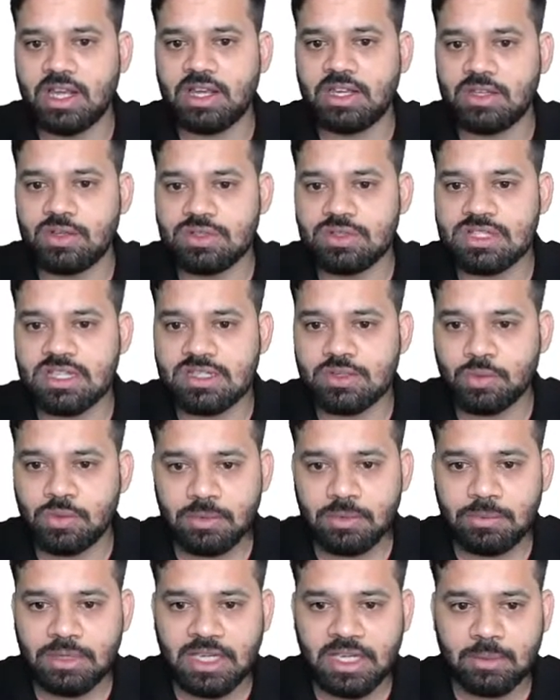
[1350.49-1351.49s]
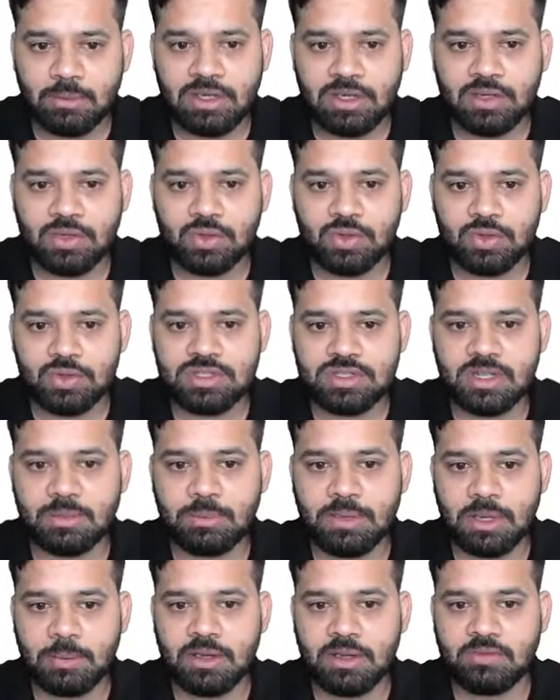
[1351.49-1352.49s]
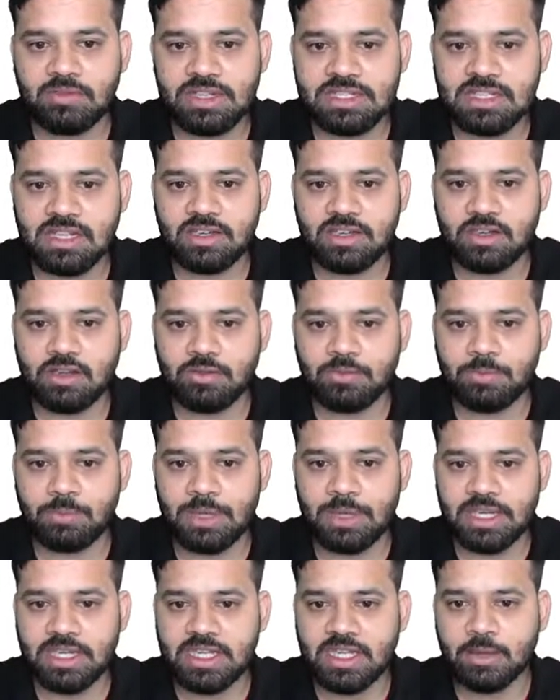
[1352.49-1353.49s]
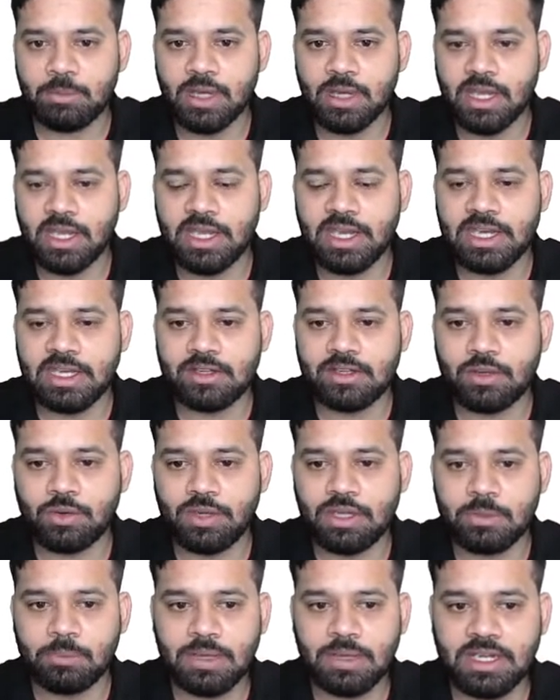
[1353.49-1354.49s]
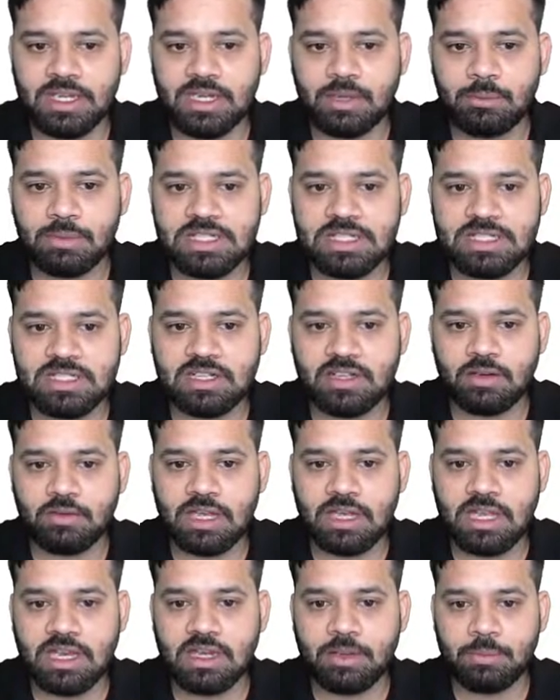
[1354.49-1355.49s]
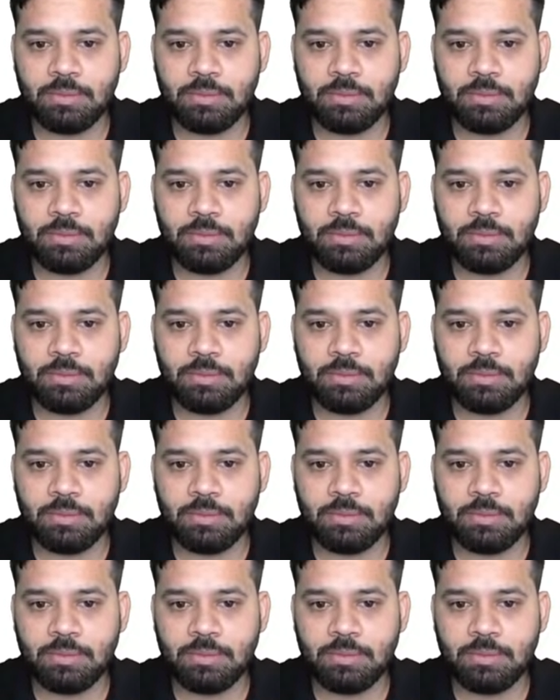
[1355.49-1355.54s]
users will be able to use the payment facility of Paytm including Paytm Digital Wallet,